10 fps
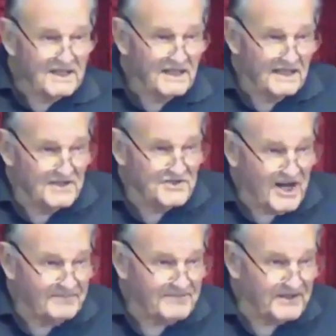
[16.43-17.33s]
in
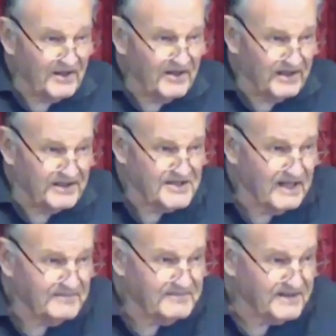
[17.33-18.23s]
chapter 9
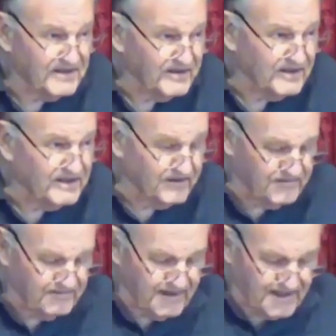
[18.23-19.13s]
of
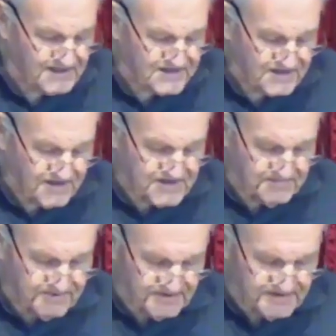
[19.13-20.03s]
Mark's
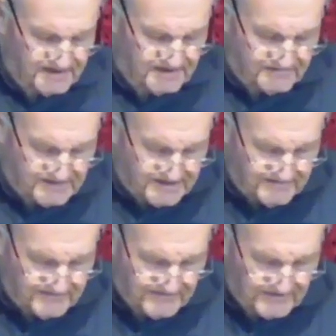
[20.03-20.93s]
Gospel, and I'll read
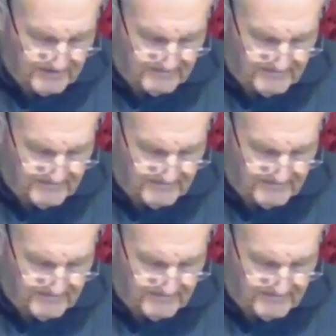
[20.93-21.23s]
from